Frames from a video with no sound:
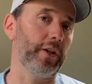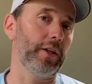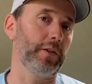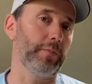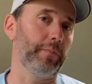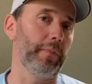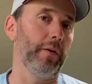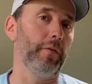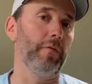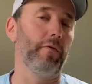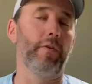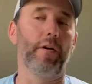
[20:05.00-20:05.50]
has
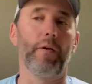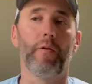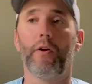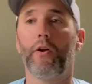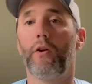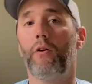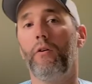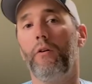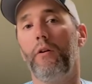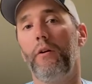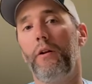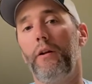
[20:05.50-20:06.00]
been very
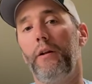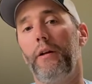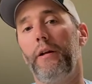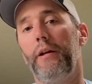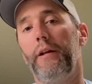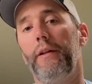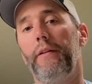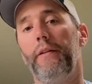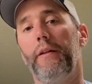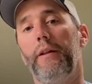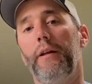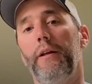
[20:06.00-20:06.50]
good
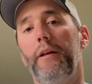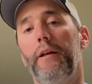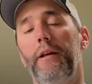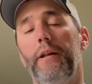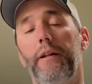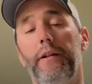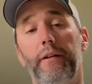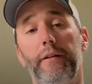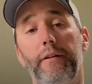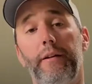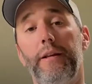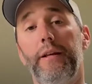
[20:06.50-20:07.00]

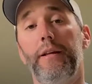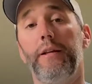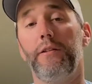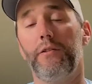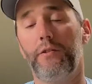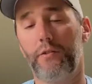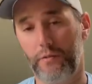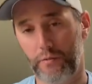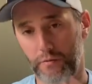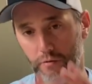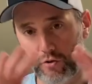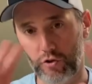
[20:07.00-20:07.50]
in
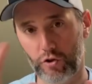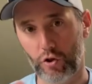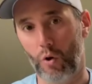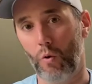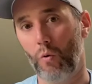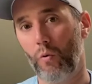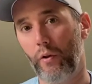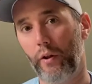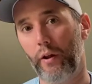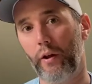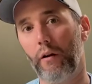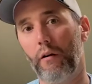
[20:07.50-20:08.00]
his
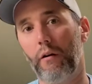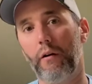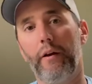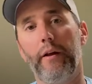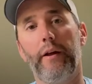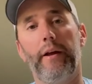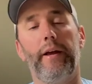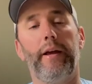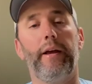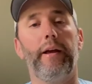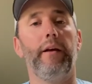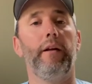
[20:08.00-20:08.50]
zone there,
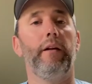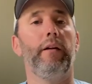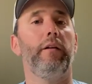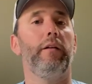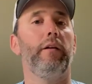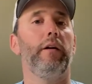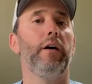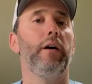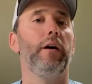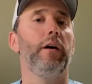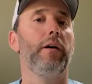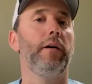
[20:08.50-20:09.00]
and
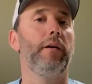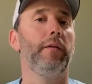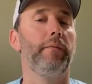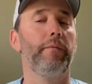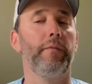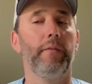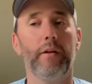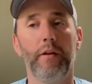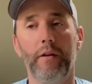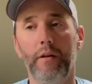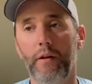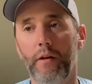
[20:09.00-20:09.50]

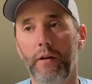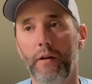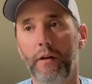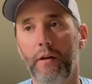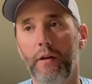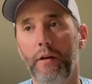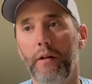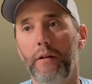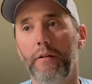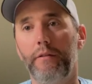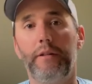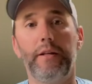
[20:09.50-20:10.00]

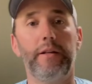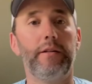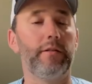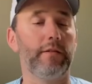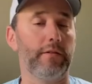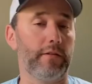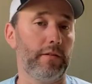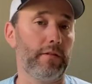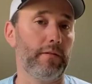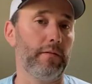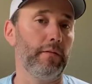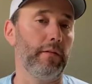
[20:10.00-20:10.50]

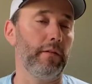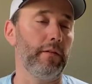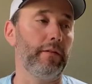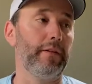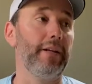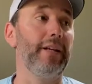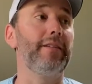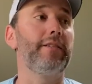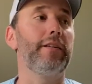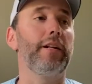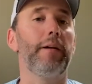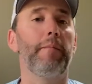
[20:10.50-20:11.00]
decent
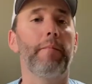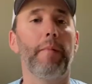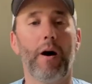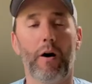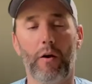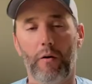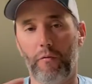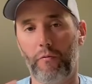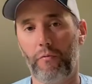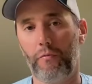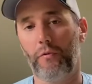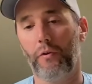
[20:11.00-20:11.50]

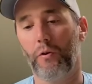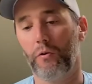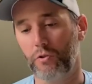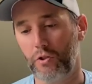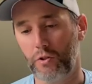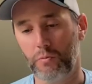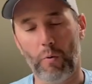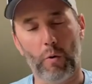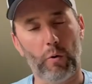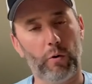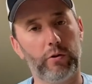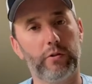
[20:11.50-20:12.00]
amount of those
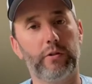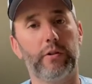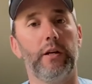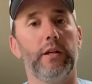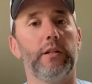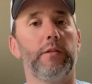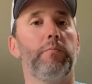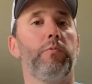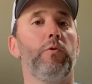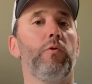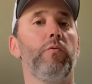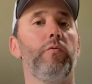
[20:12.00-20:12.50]
smoker
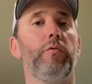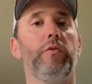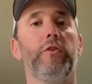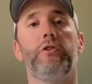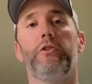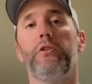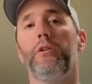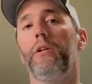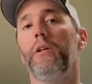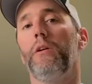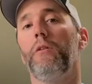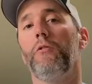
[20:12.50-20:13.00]
sized bluefish
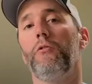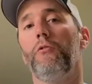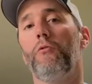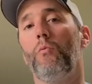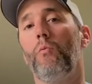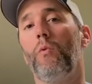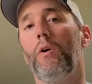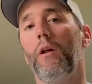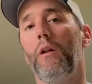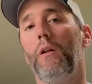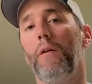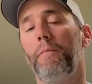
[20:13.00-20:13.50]
in there as
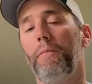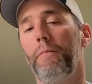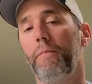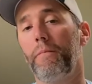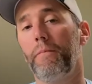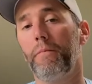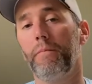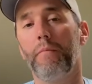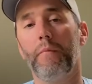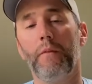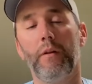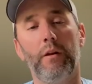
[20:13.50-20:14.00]
well.
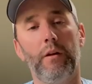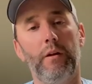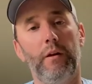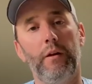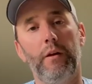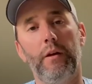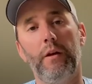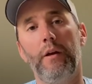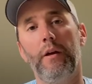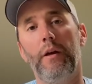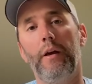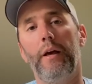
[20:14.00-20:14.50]

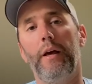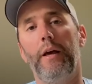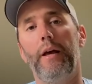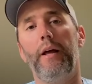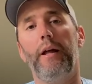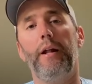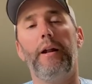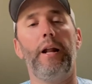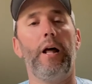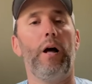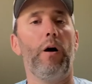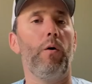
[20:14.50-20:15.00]

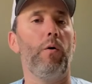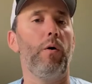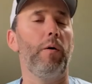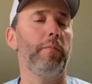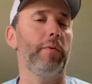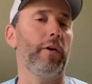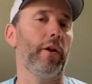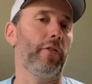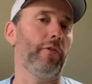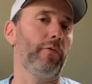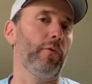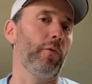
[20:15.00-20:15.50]
And now I'm
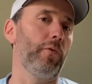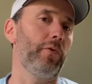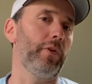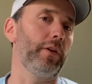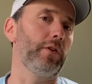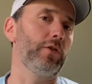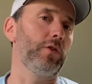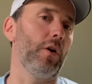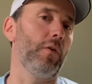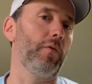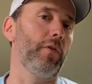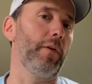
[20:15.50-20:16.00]
going to throw
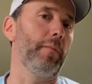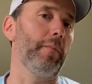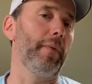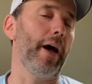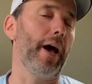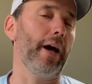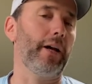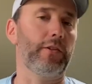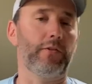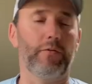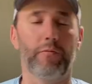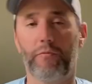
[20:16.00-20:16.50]
things over to
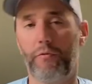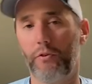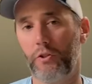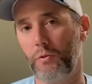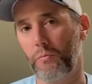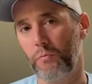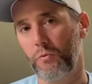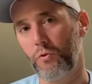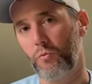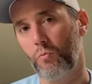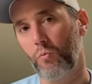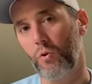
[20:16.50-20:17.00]
Max from
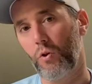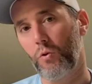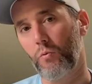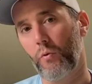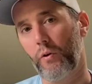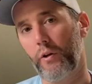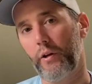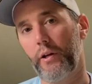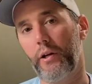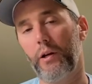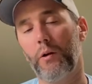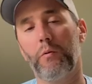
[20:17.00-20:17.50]
Fisherman's World. We're
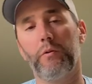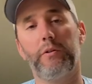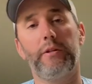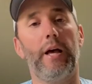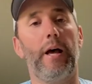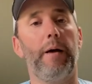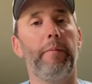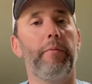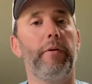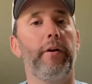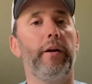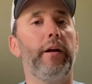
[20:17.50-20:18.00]
going to hear what's
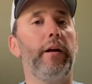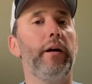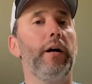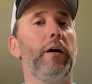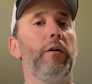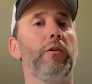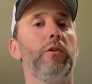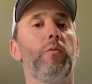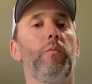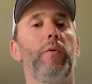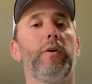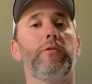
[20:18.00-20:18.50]
happening out
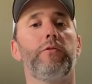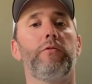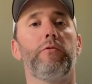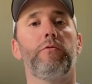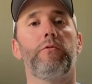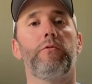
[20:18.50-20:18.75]
in the Western